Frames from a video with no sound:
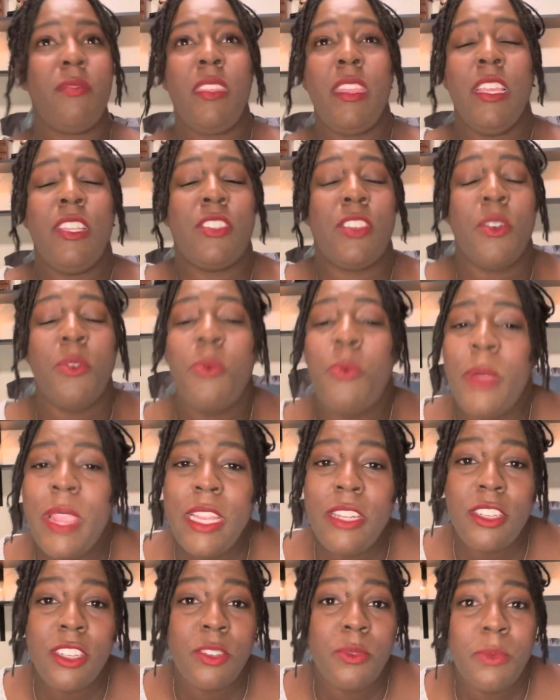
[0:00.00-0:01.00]
So we
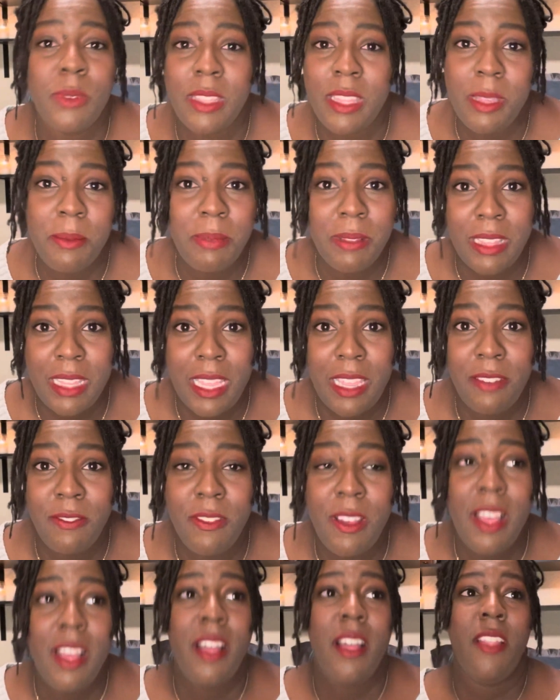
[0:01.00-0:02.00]
just really believe
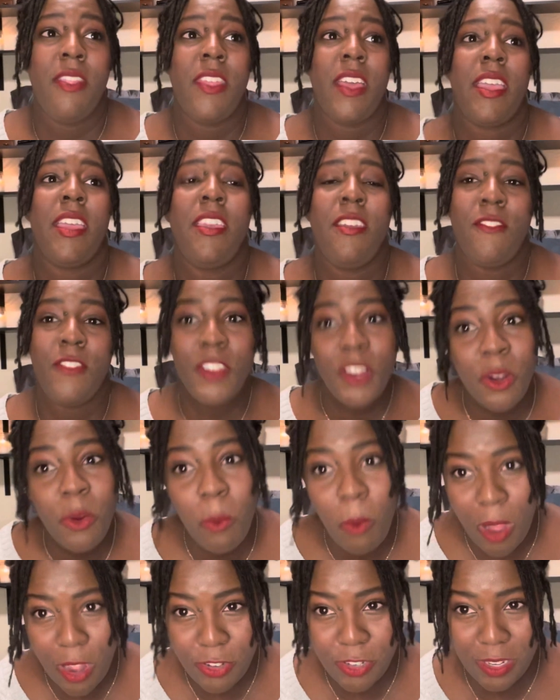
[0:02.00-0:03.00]
that if you're
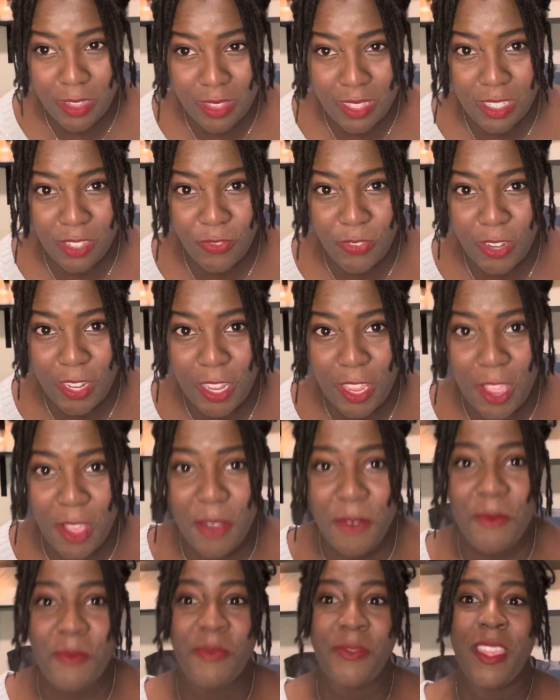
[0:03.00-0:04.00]
watching this
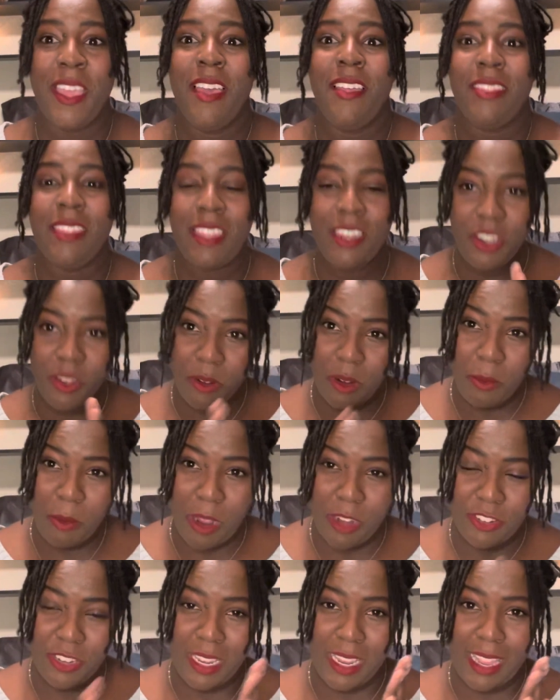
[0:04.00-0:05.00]
video, then you're
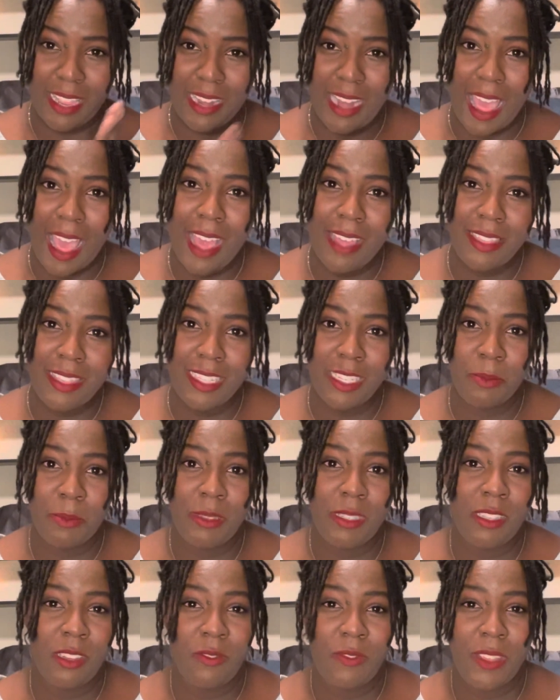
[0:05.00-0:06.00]
watching it at this
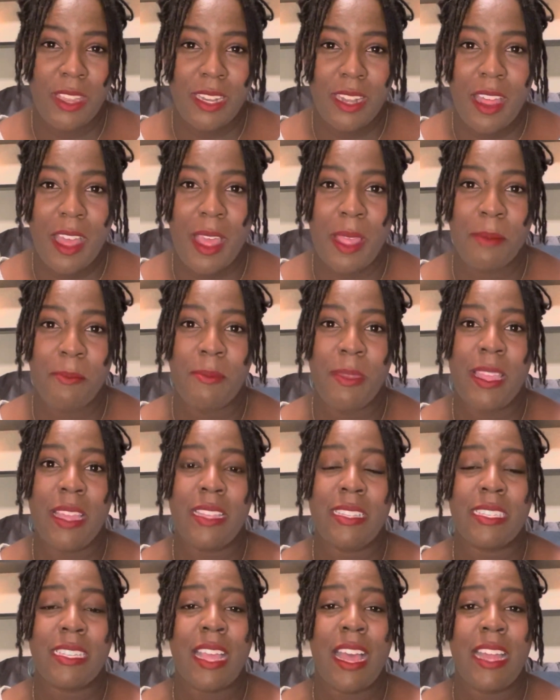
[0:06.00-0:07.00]
specific time
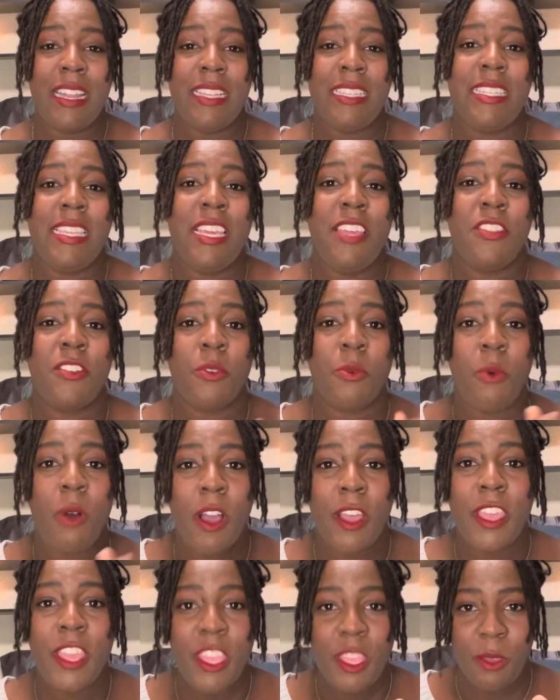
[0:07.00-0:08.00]
because God is either
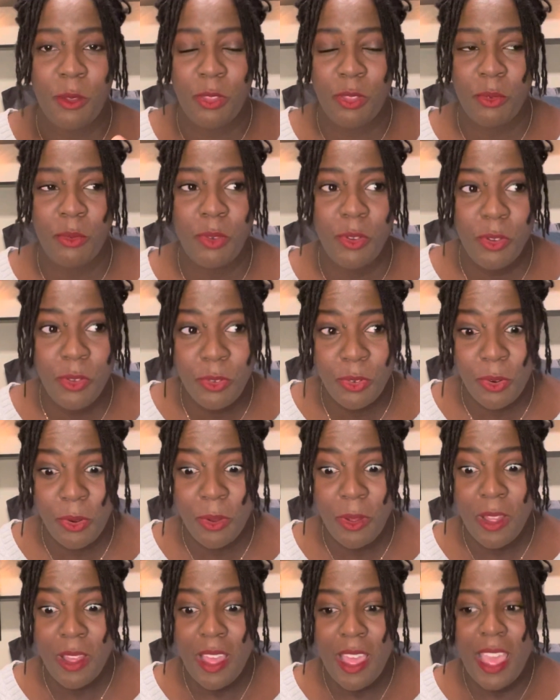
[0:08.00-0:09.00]
walking you through
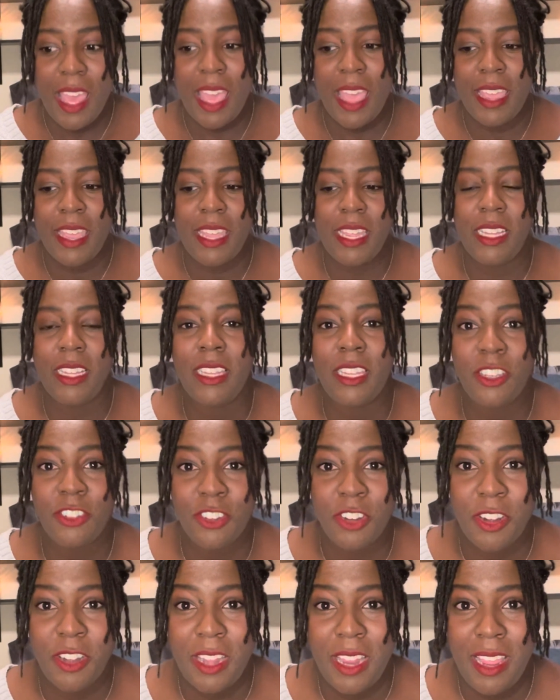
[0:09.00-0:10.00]
a healing
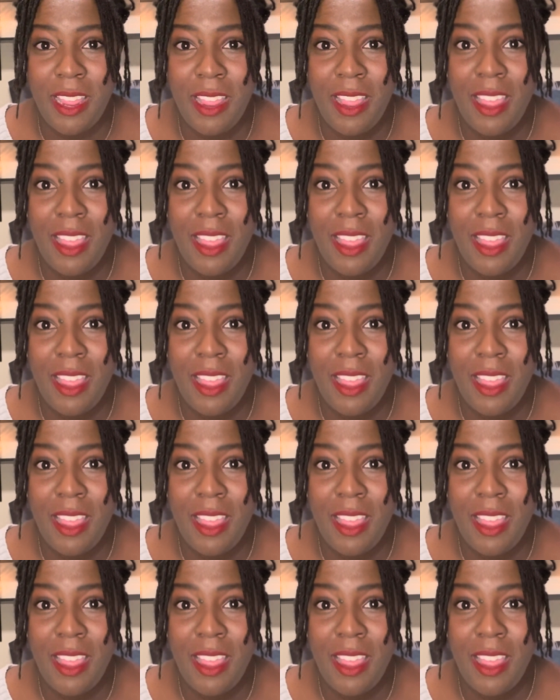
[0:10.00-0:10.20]
journey